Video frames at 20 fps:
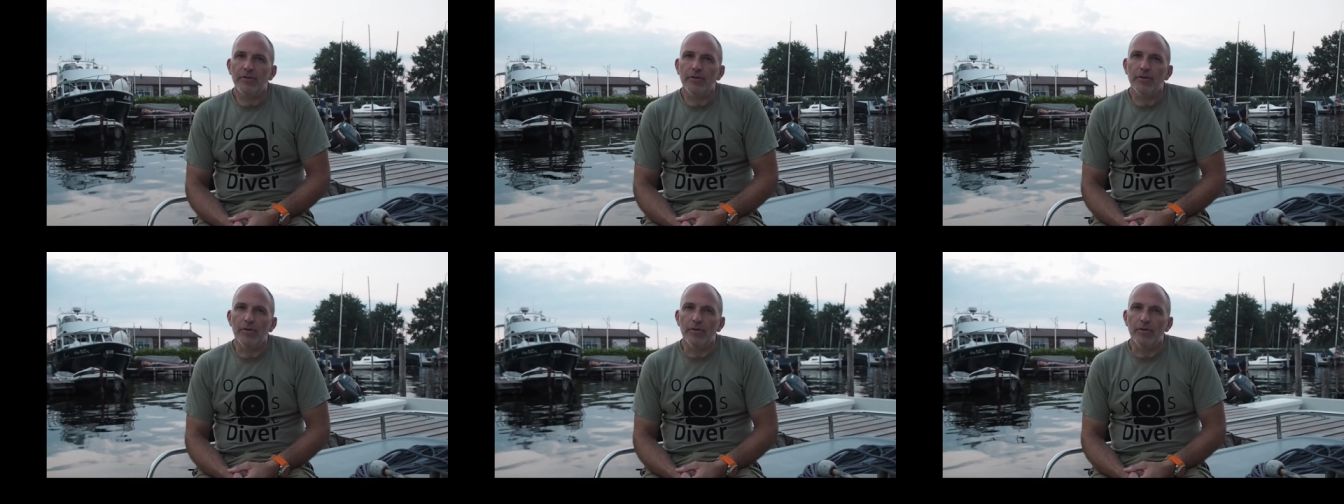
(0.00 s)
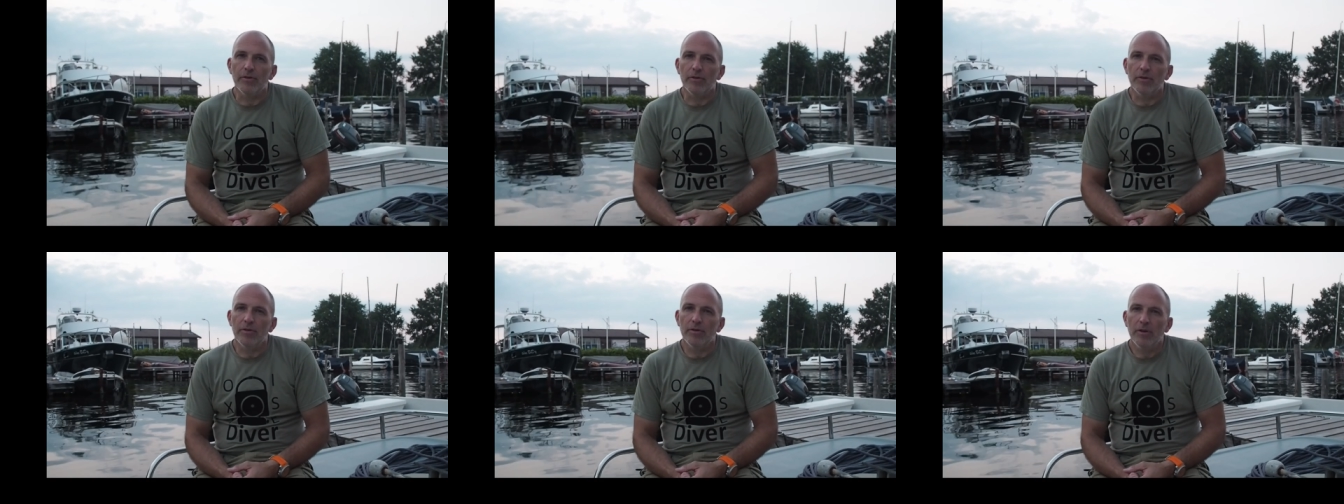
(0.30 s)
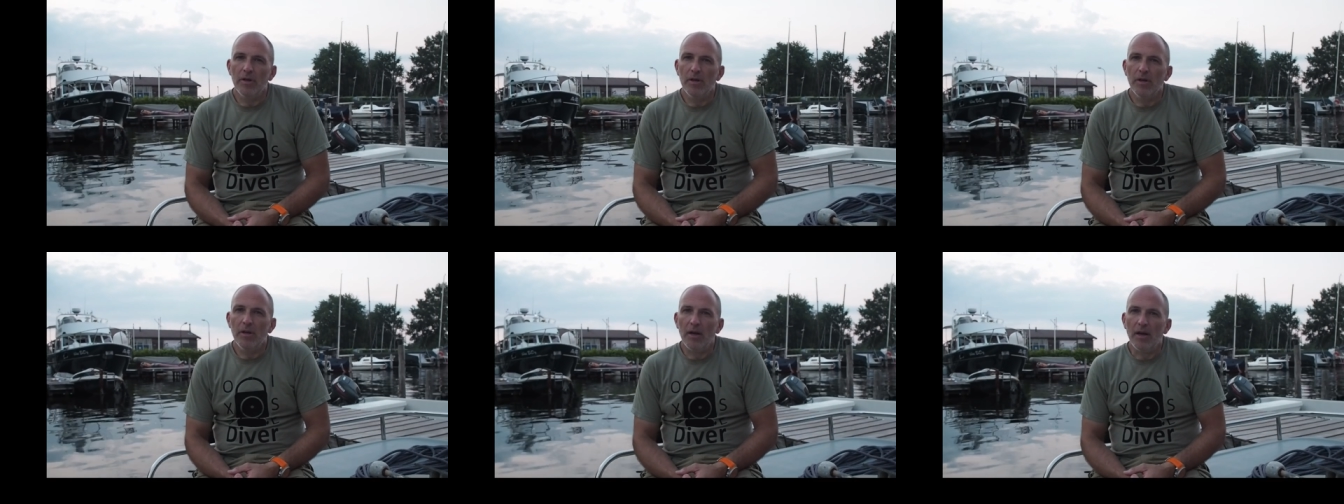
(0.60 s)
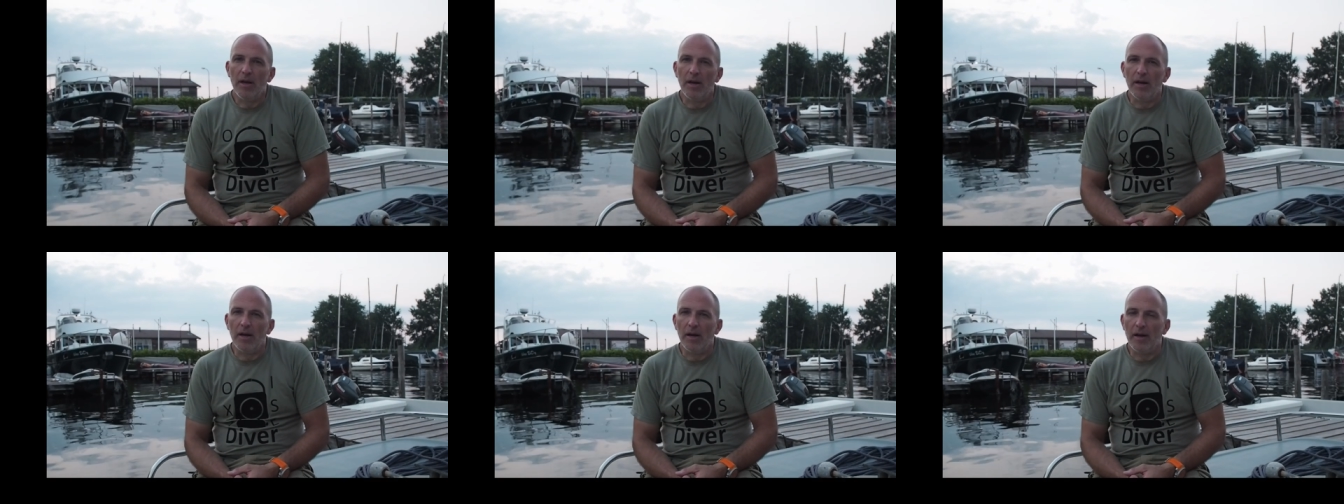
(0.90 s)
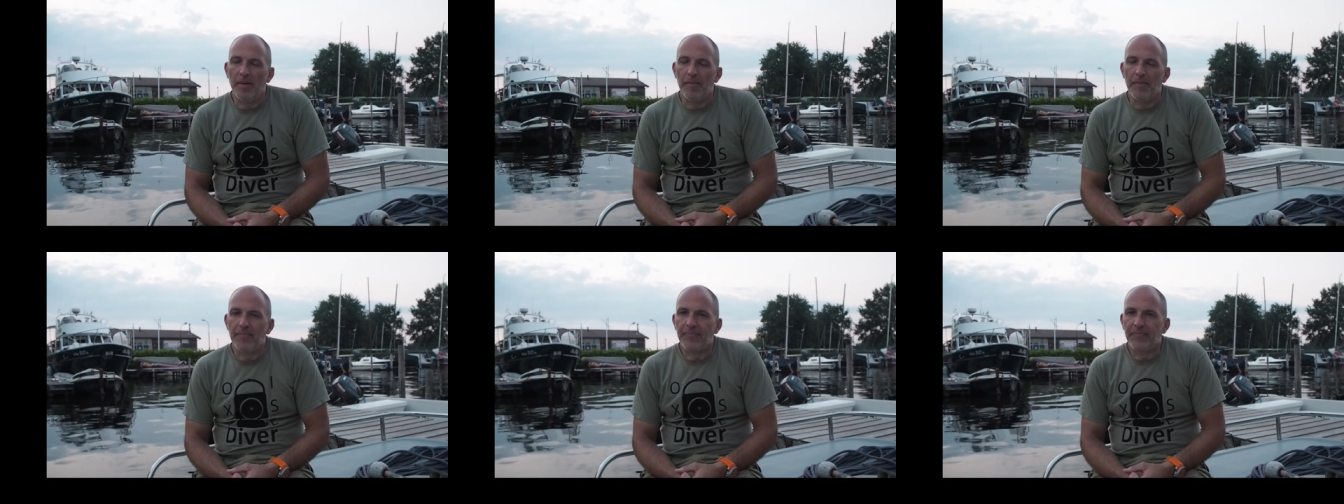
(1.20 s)
to
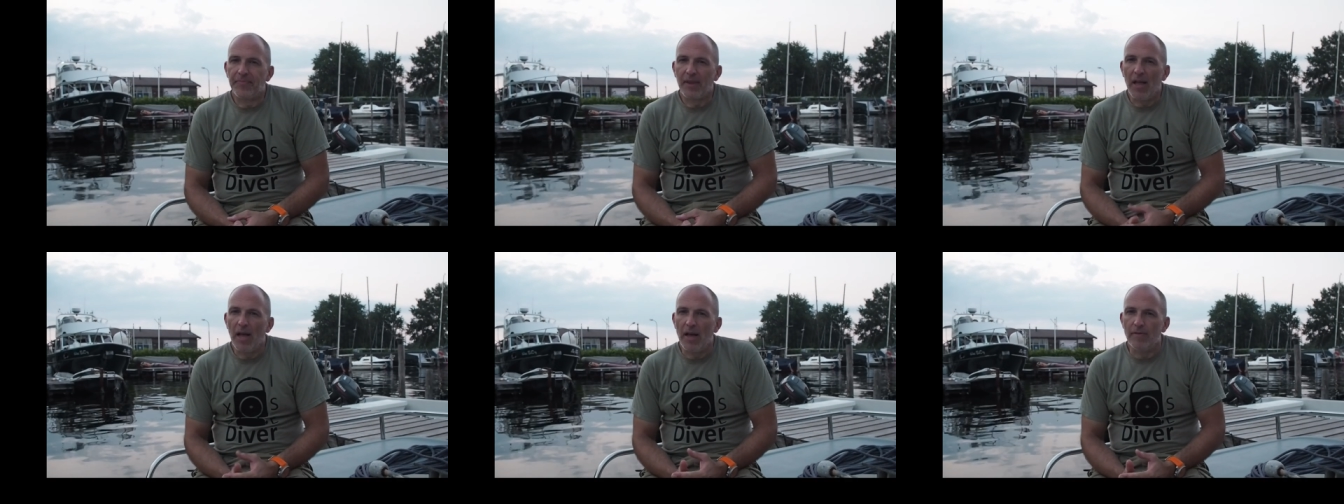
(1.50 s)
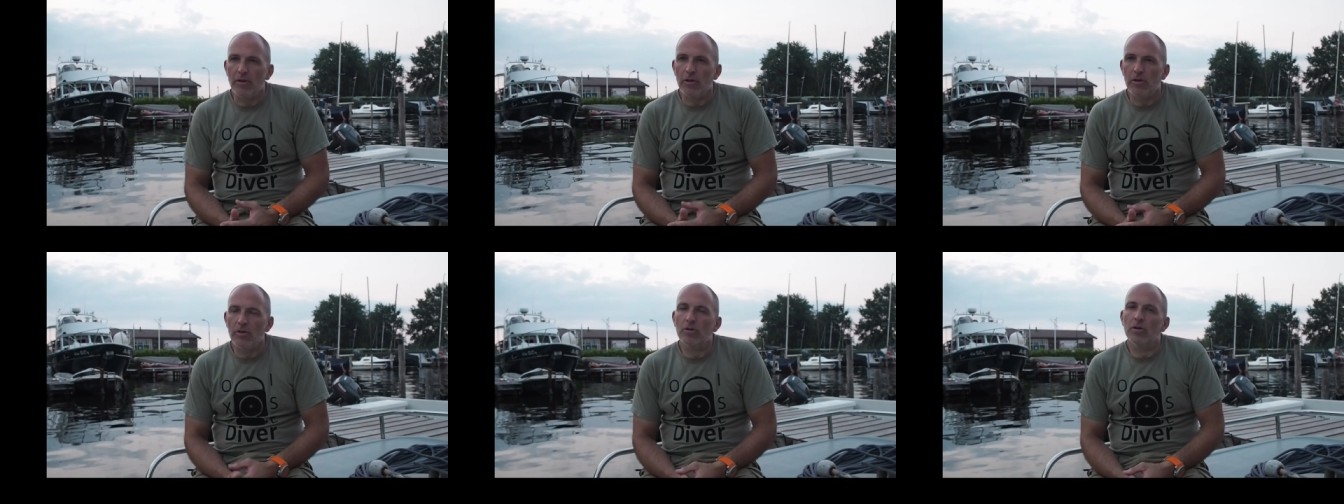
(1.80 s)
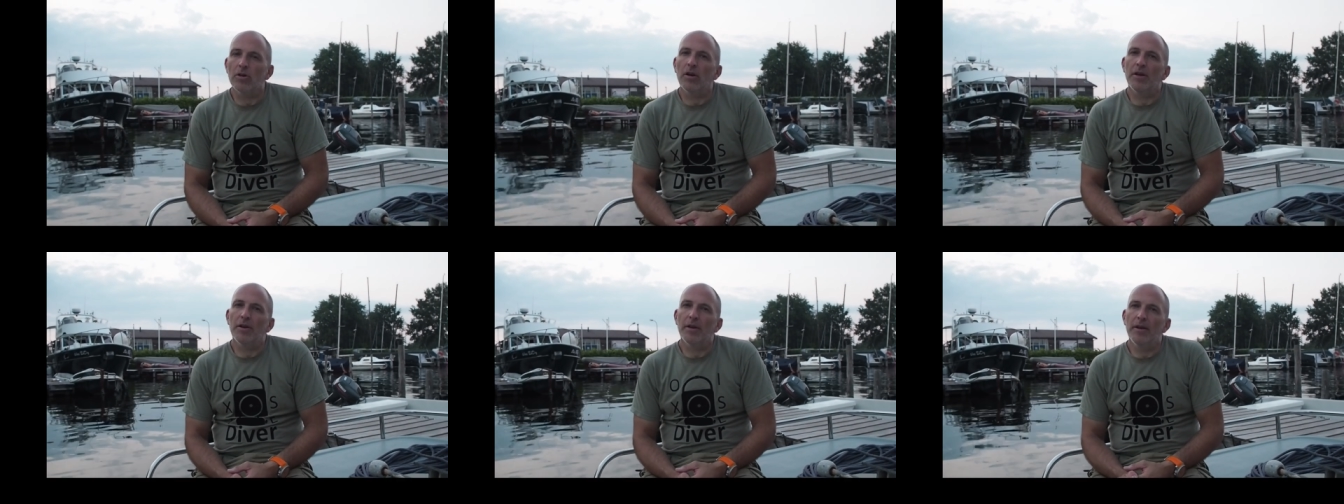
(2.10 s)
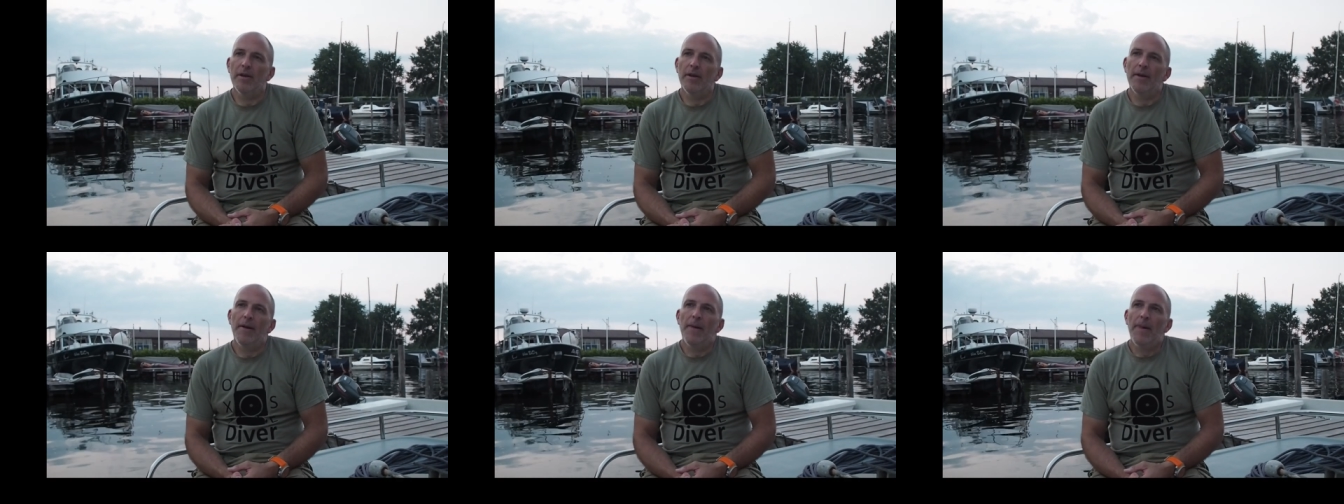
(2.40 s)
um, have a look on.